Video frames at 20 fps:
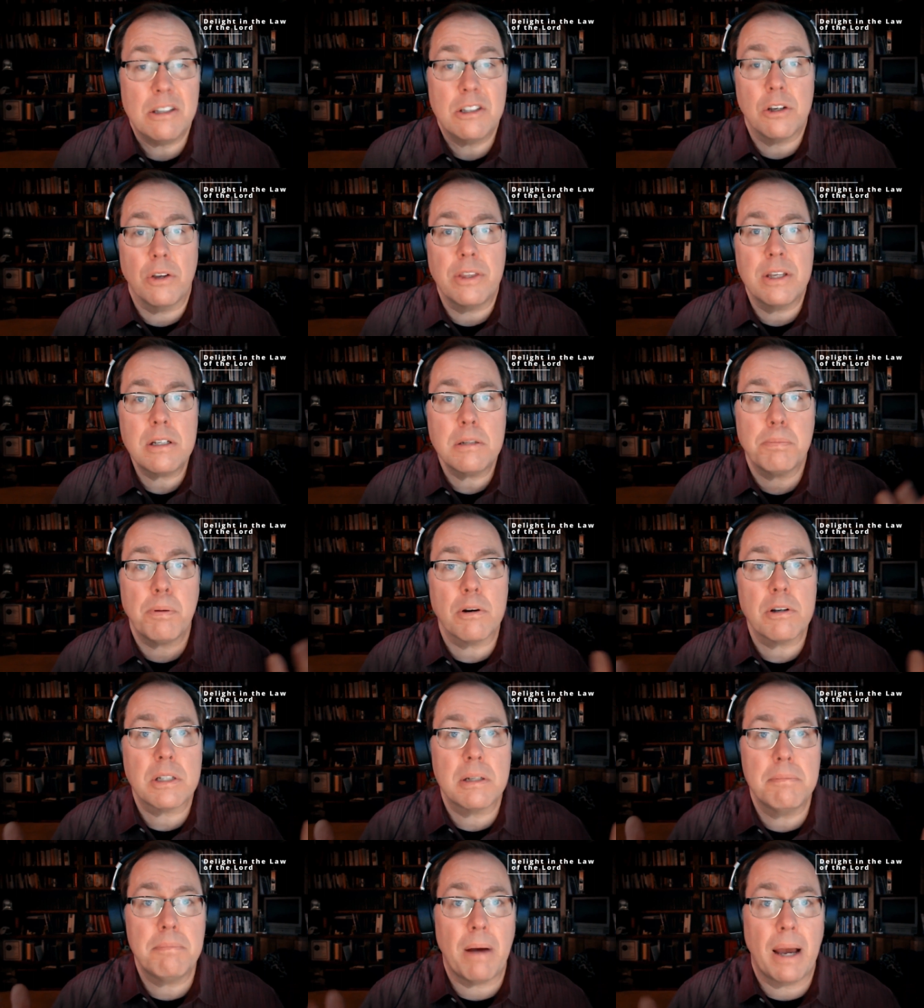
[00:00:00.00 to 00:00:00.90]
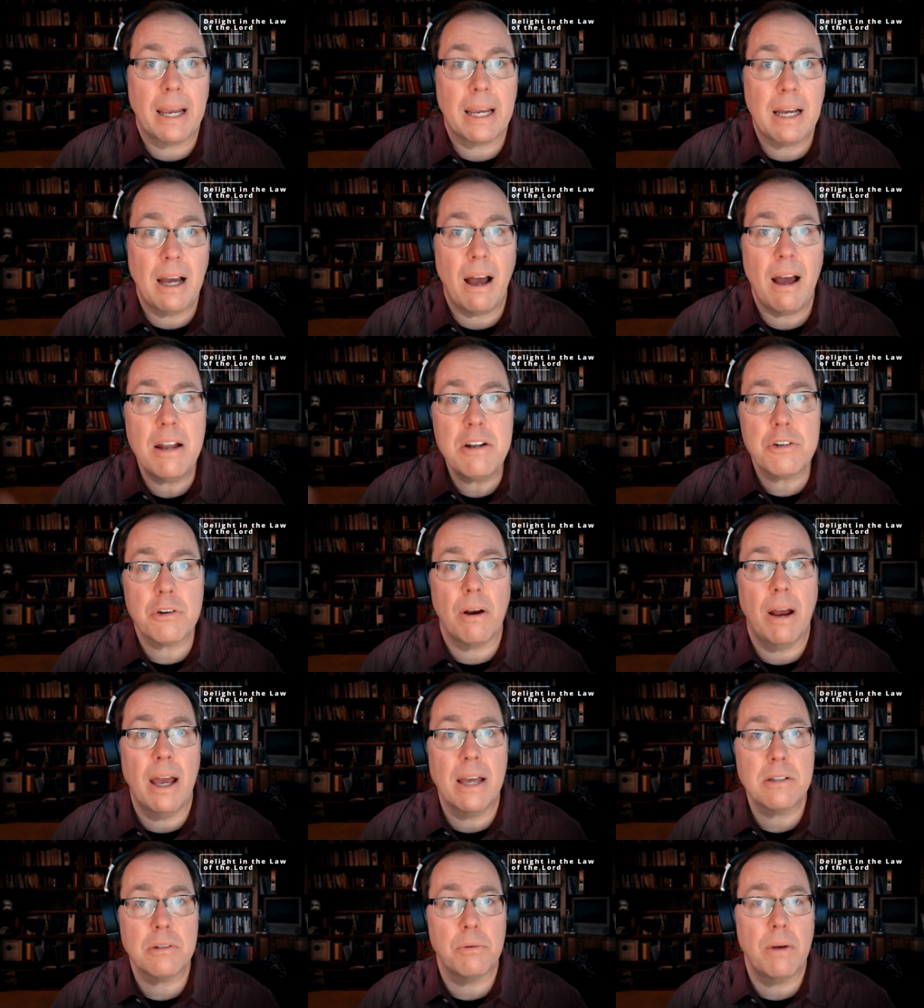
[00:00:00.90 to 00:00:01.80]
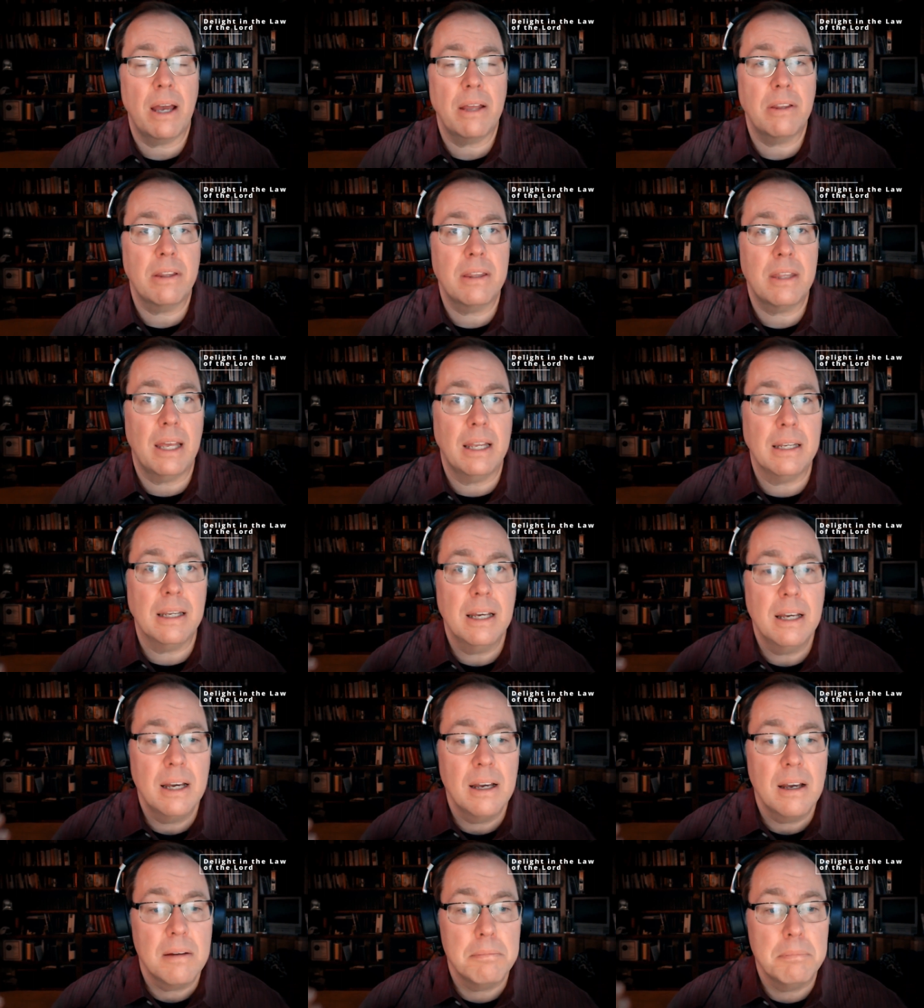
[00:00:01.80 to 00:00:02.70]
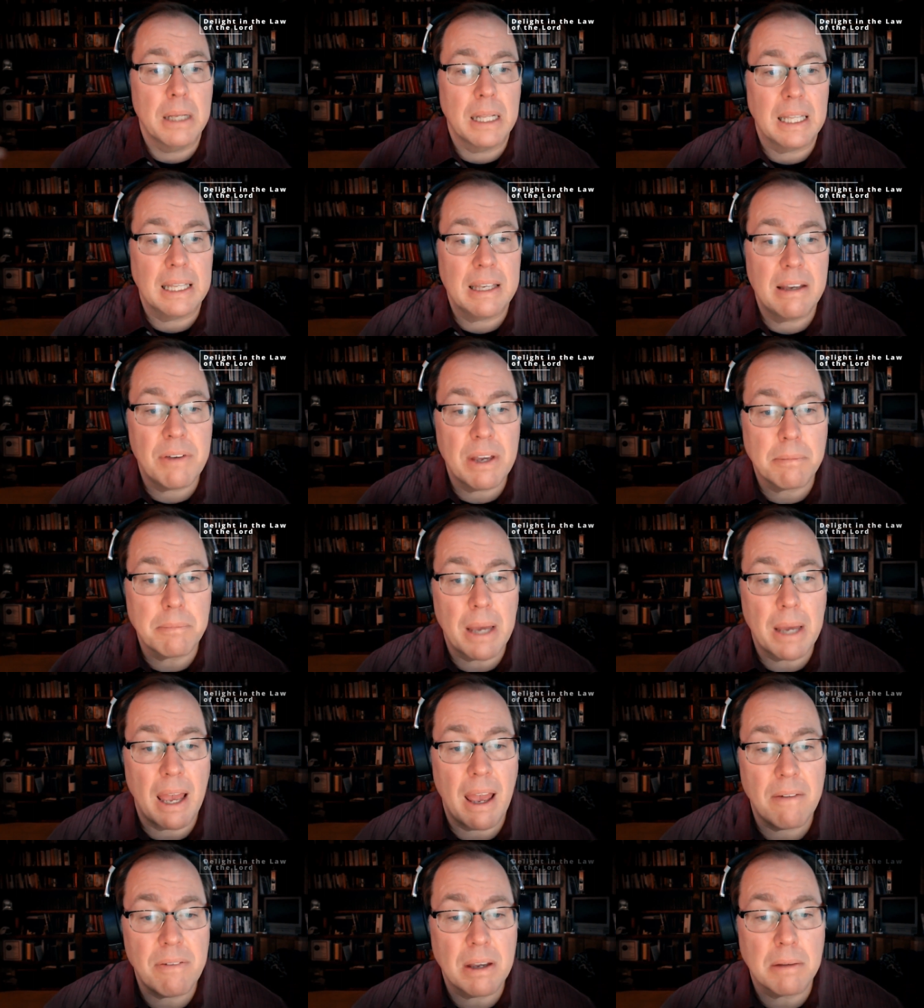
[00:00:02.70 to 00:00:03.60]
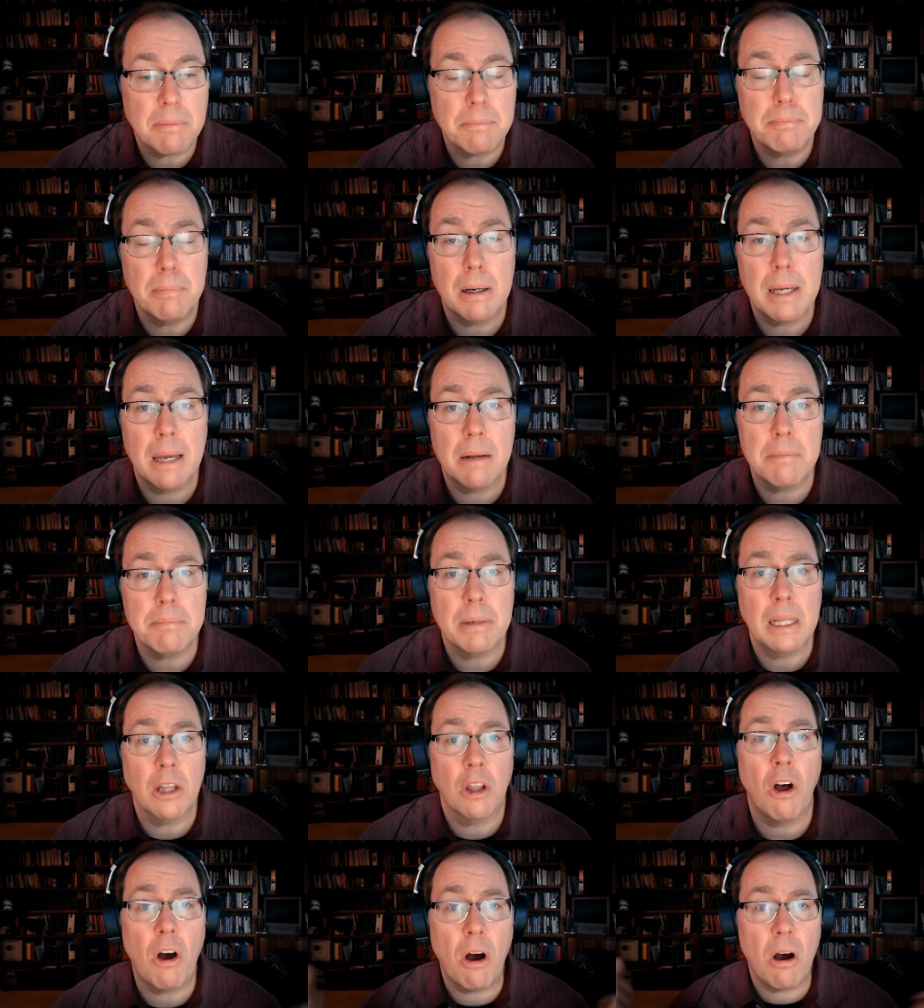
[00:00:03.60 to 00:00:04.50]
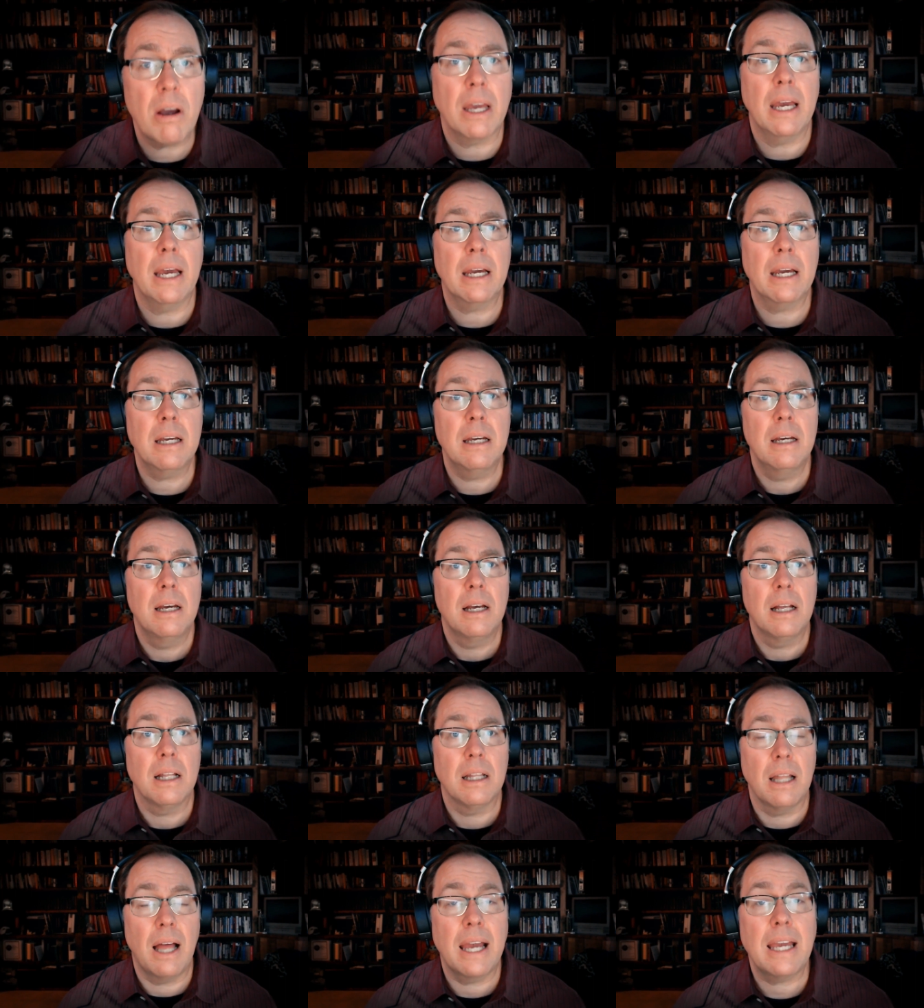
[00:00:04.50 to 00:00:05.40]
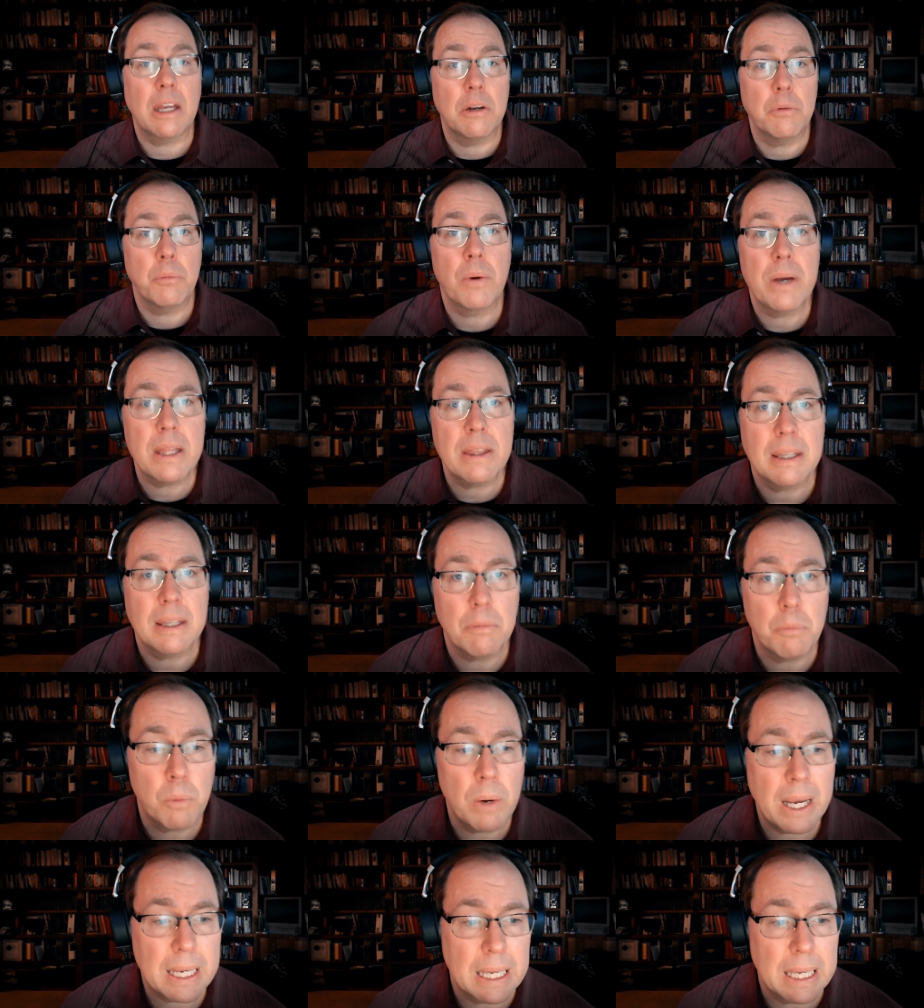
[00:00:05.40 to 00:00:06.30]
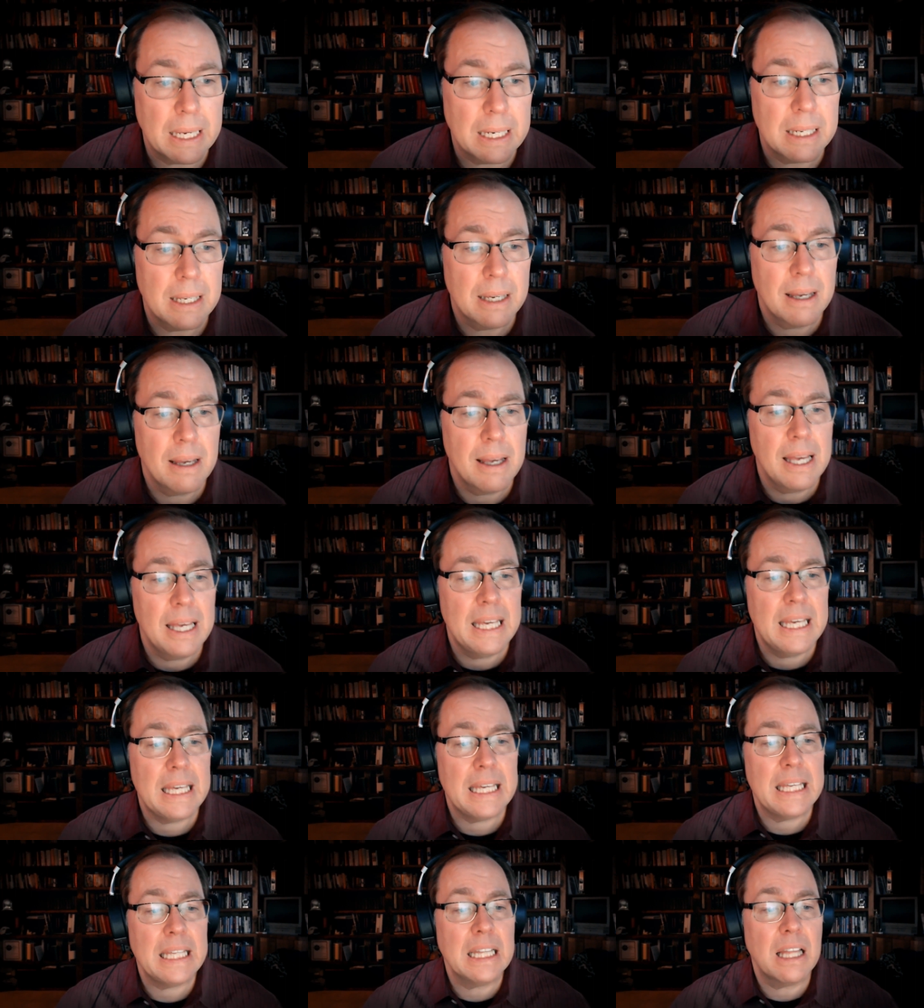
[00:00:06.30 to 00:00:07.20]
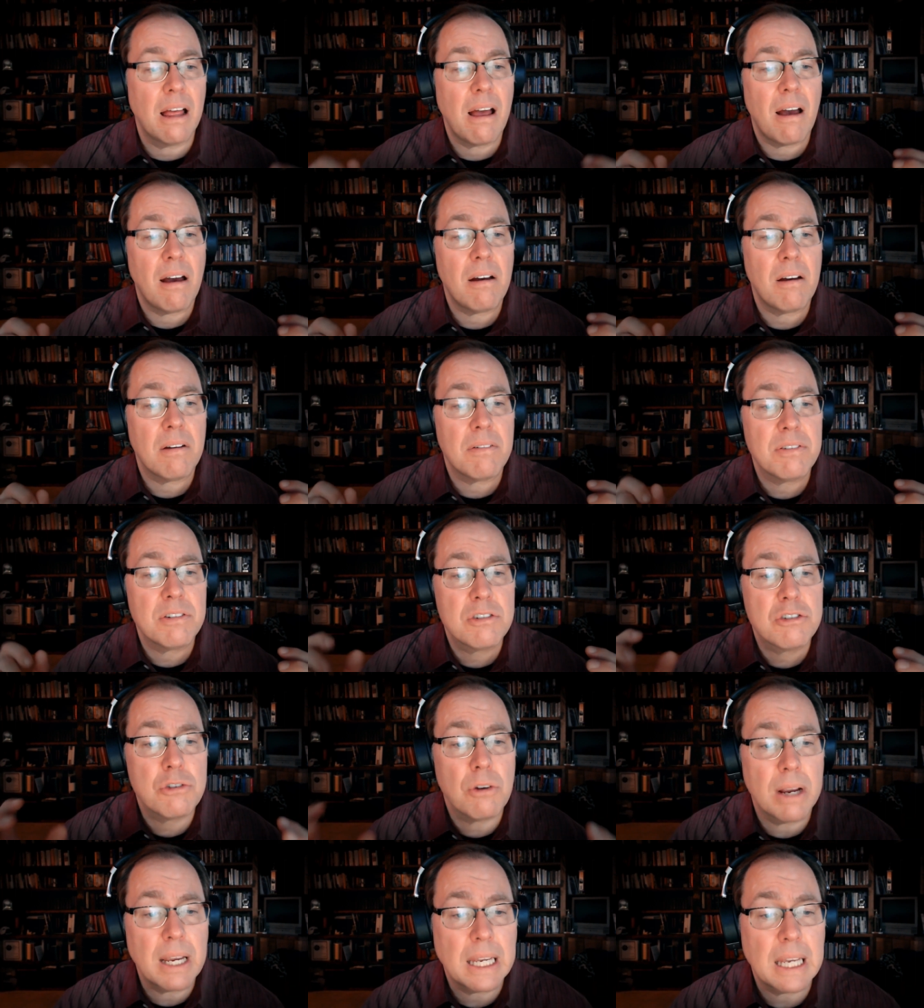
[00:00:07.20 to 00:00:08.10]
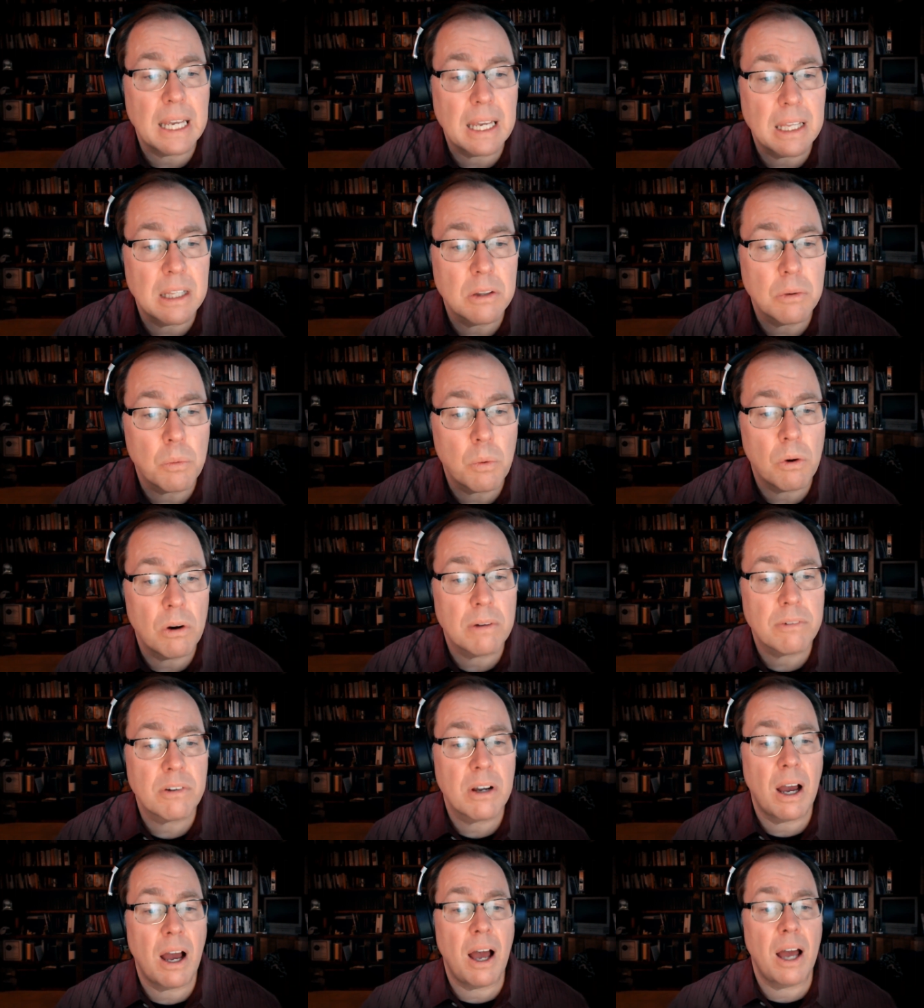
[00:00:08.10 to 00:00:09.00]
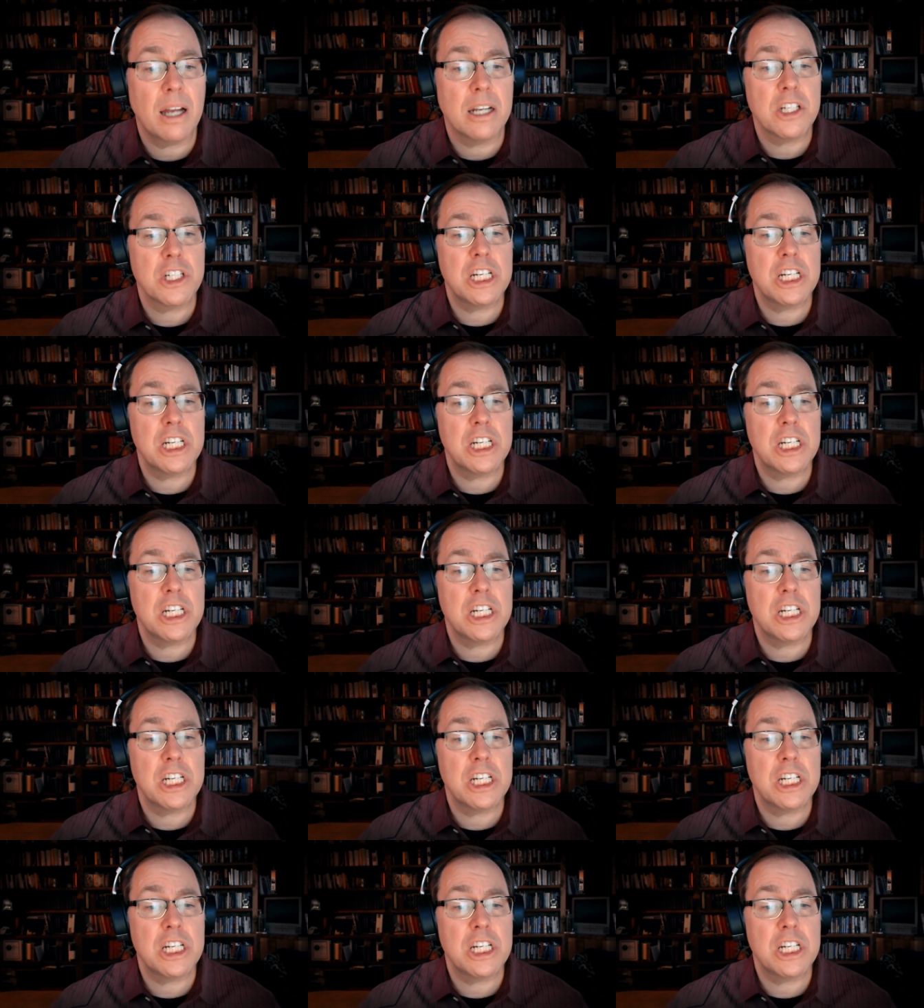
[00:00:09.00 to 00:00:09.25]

So, this person, by contrast, rather than believing, behaving, and belonging like and with the wicked, he loves drinking in the Word of God.